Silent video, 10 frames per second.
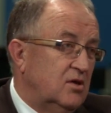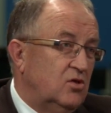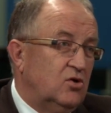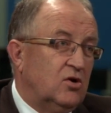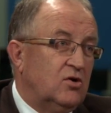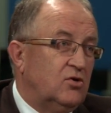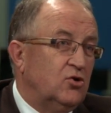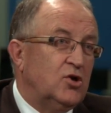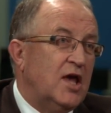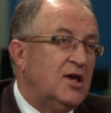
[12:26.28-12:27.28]

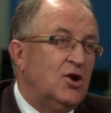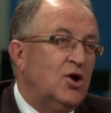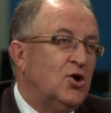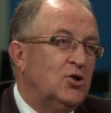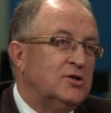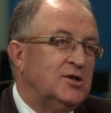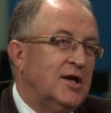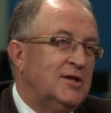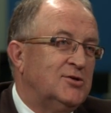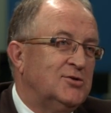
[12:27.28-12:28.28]
They're taking on all the
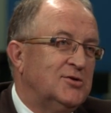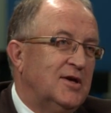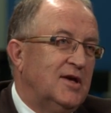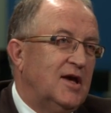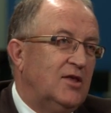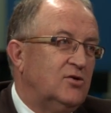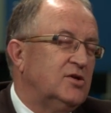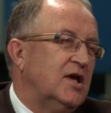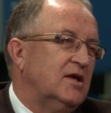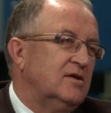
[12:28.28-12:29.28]
challenges, and they're
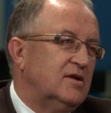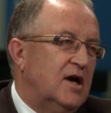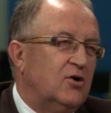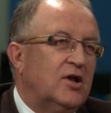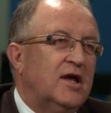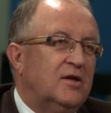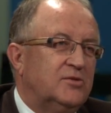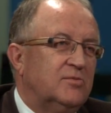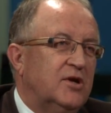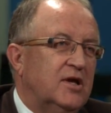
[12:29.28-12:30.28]
saying, how can I help
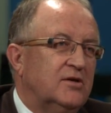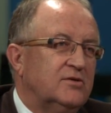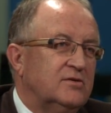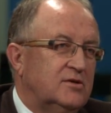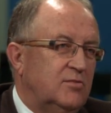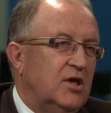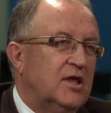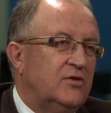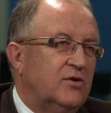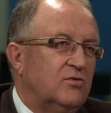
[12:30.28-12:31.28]
somebody else? To me,
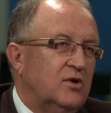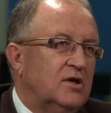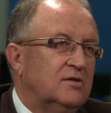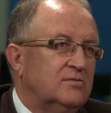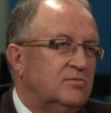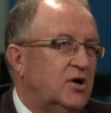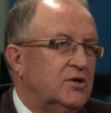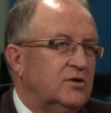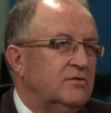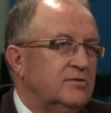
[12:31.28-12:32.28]
that's a real
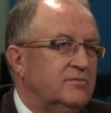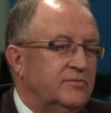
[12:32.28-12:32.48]
positive.